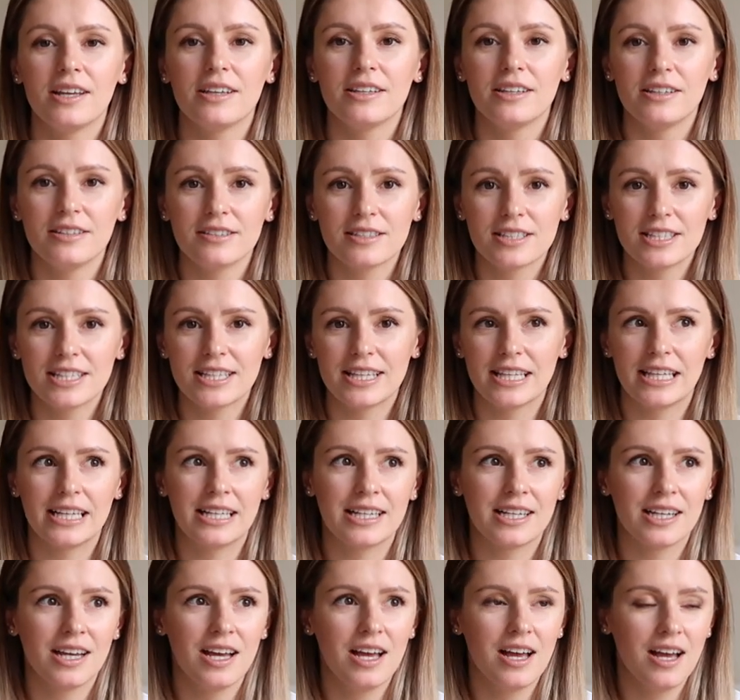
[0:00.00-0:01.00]
Here's the
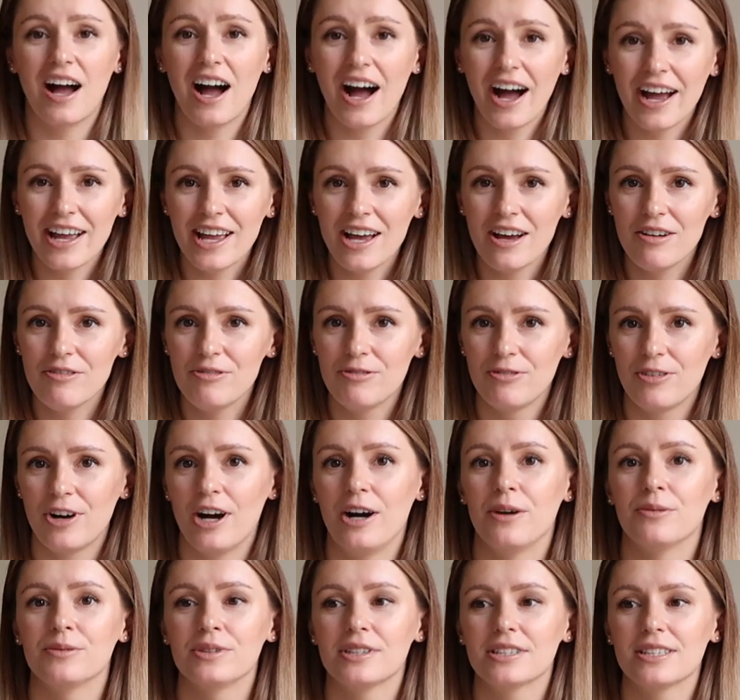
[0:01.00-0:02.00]
thing, I have
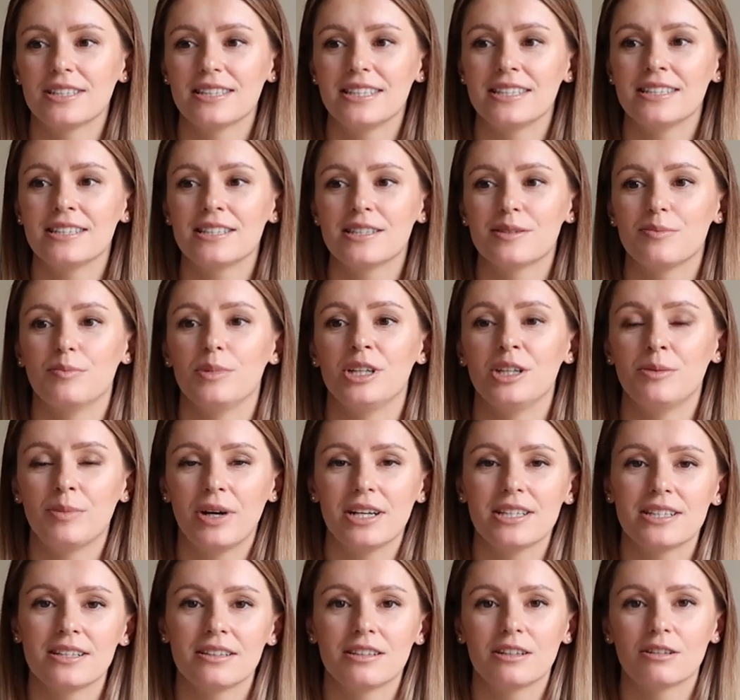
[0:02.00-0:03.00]
found since
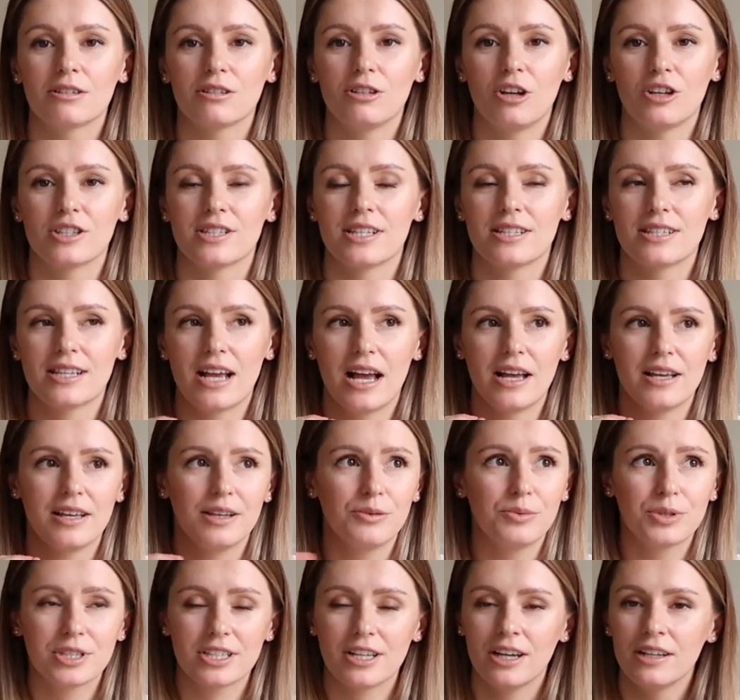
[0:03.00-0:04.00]
minimizing their closets,
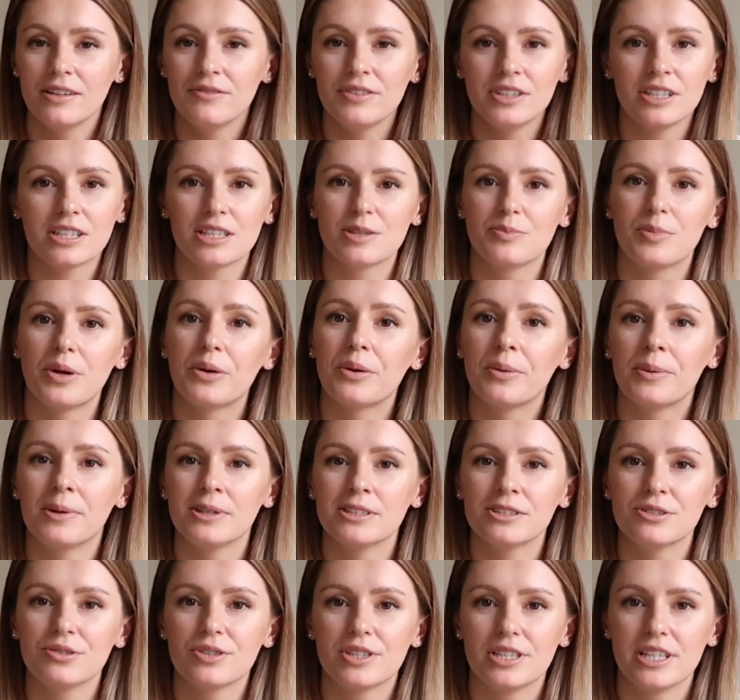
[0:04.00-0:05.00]
it was kind of an
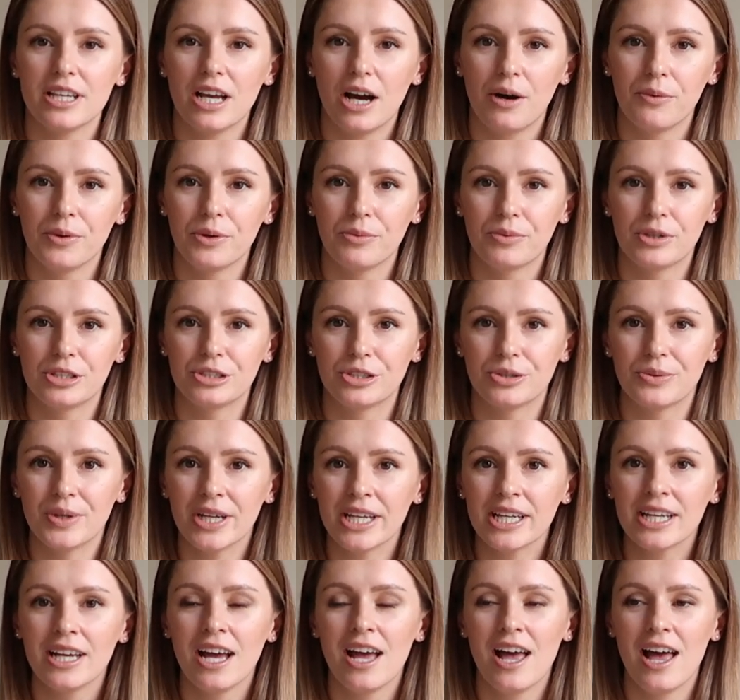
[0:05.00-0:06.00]
experiment to see how we were
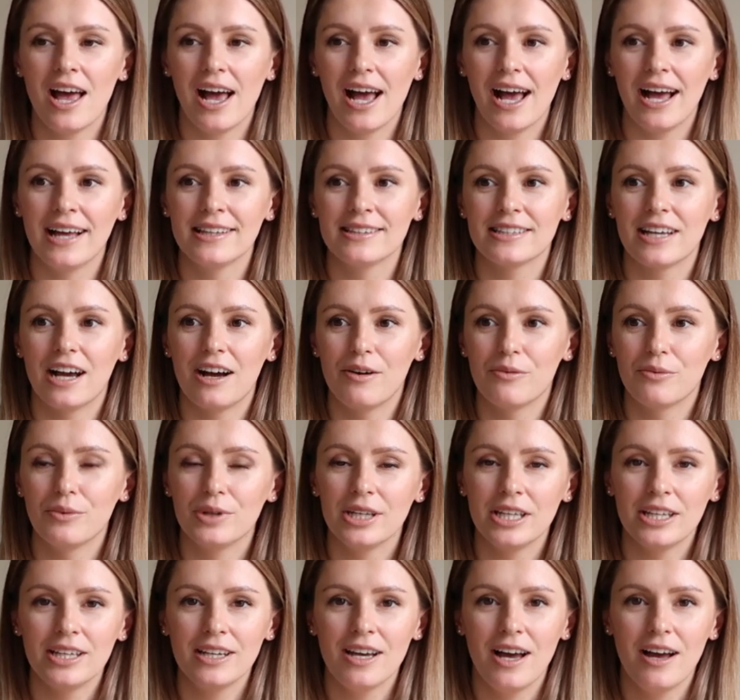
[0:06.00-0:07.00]
doing, and
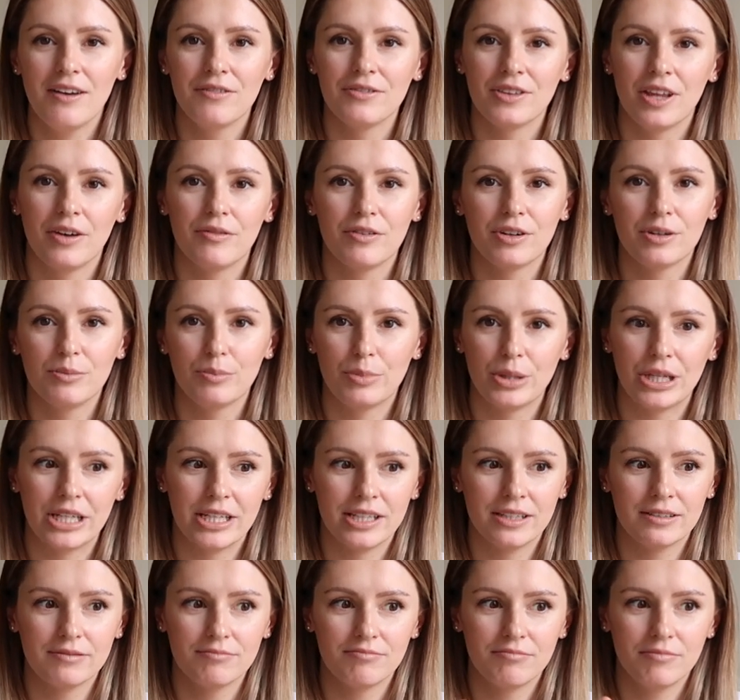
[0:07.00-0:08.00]
we have never
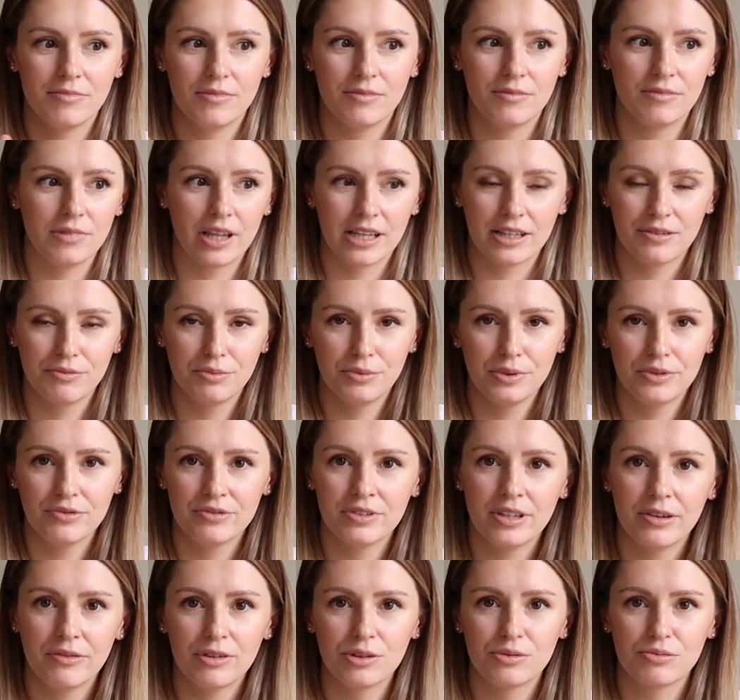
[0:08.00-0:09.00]
been like,
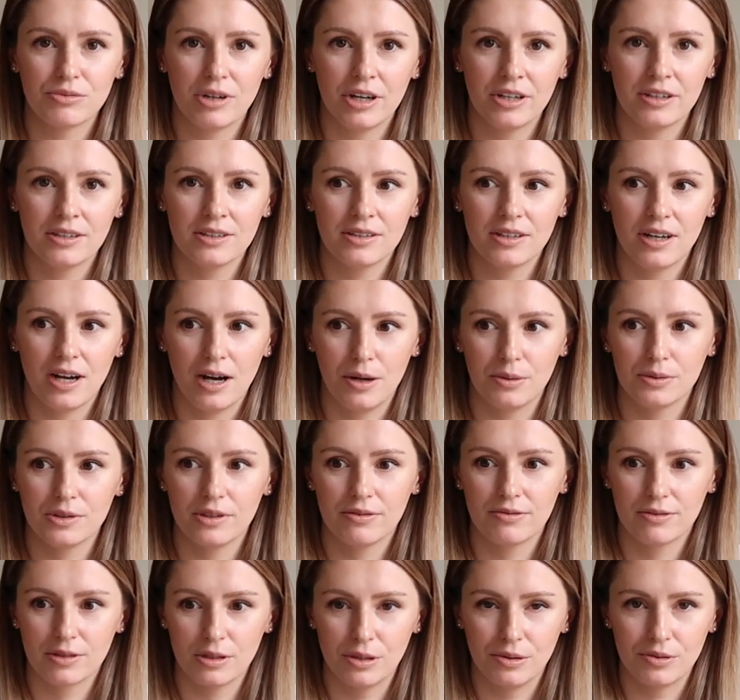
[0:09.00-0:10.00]
we've never run out
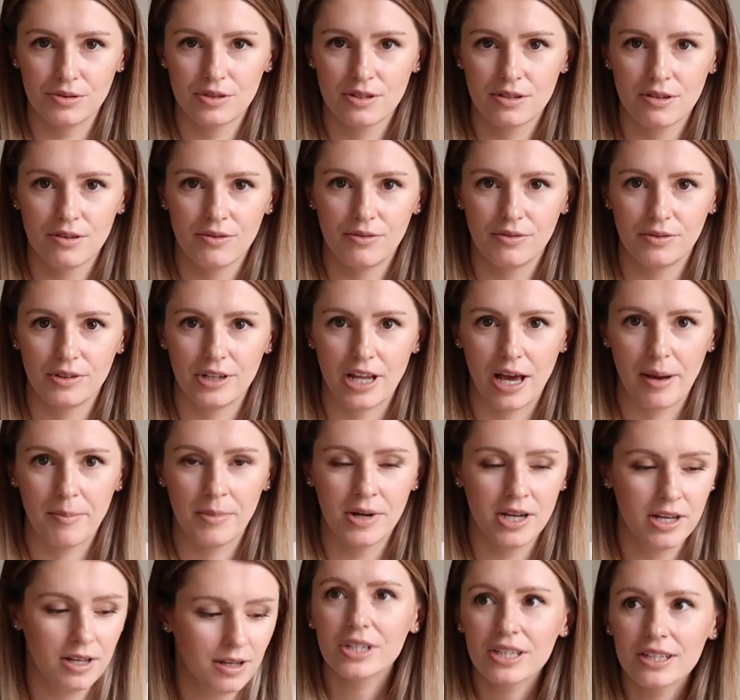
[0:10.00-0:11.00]
of clothes for
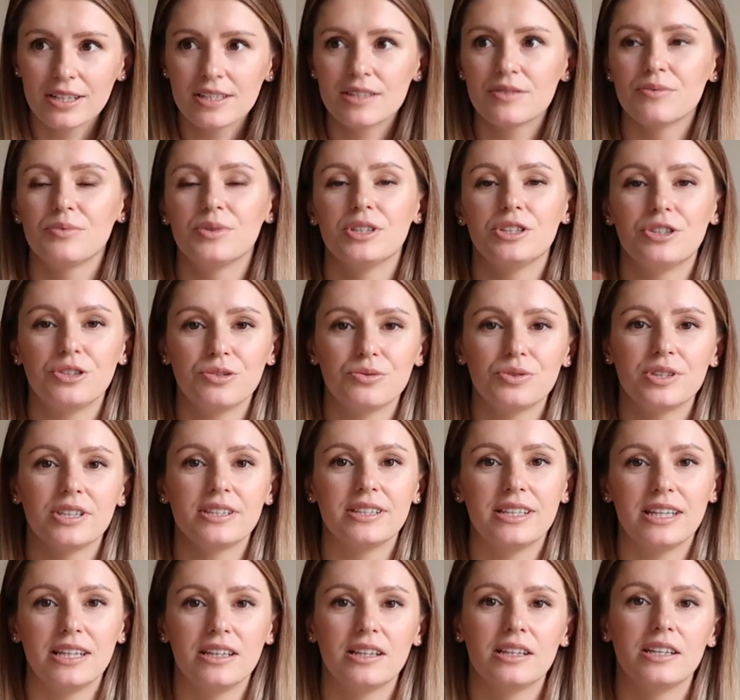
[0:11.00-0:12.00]
them, because we do
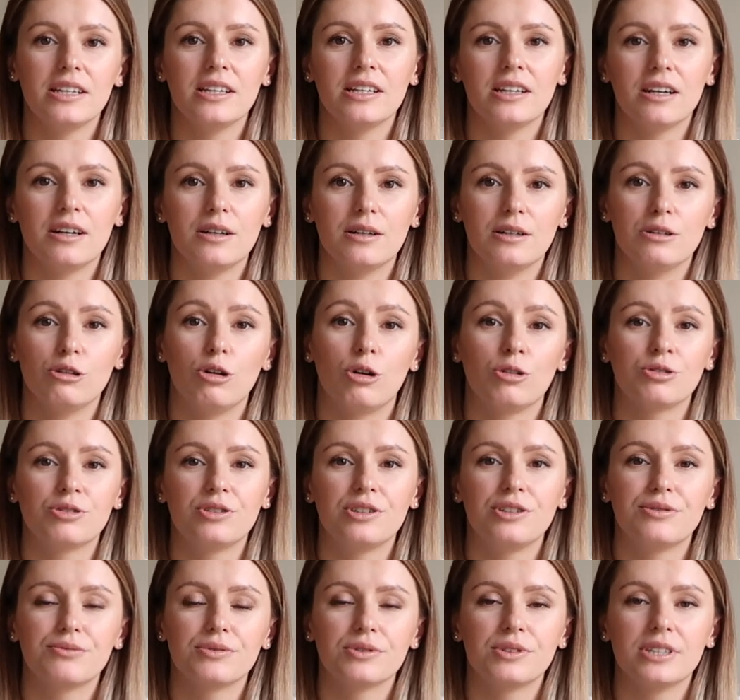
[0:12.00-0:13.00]
the daily
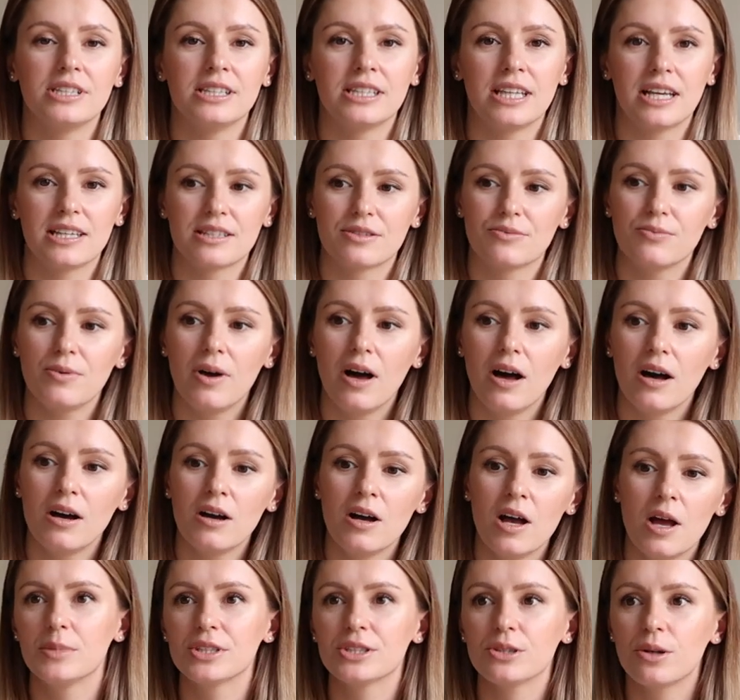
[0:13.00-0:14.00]
laundry routine as
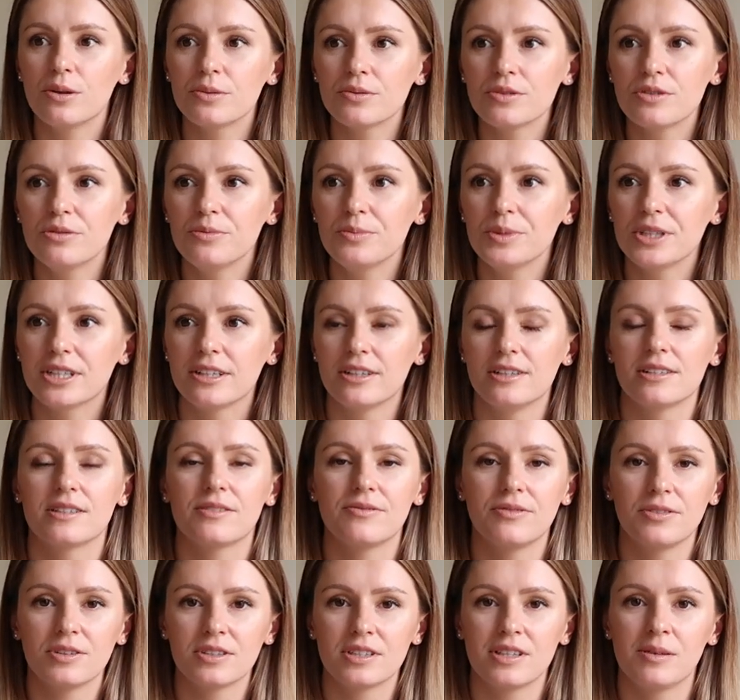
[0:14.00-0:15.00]
well, but also
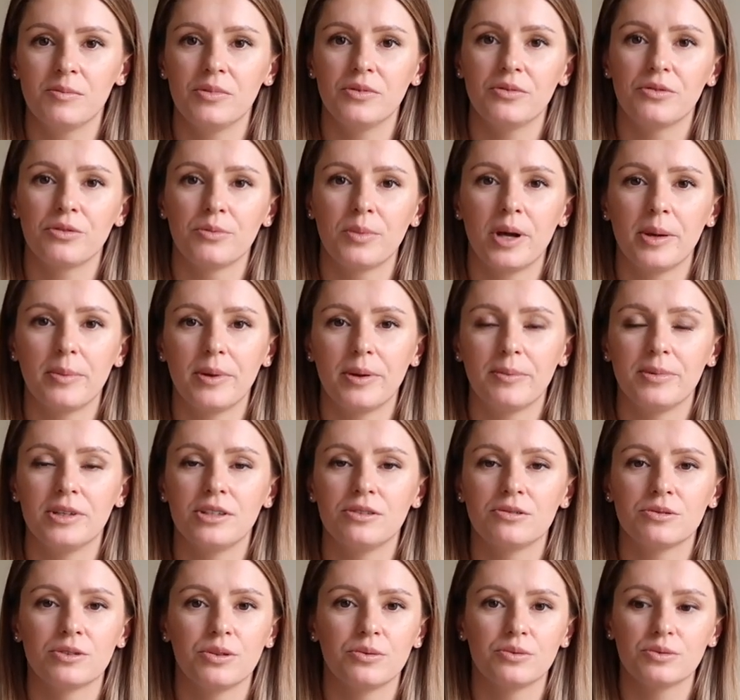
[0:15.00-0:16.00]
because, for example, for my baby,
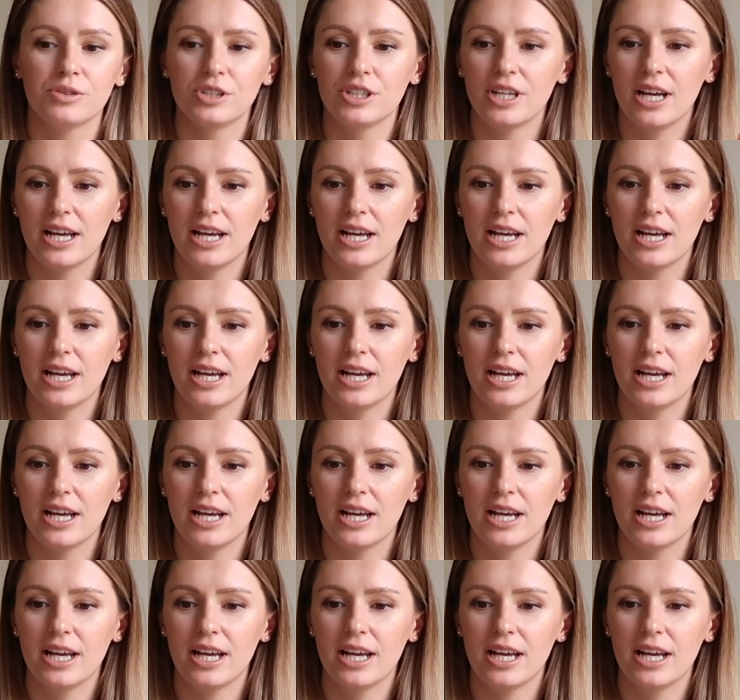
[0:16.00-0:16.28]
you know, she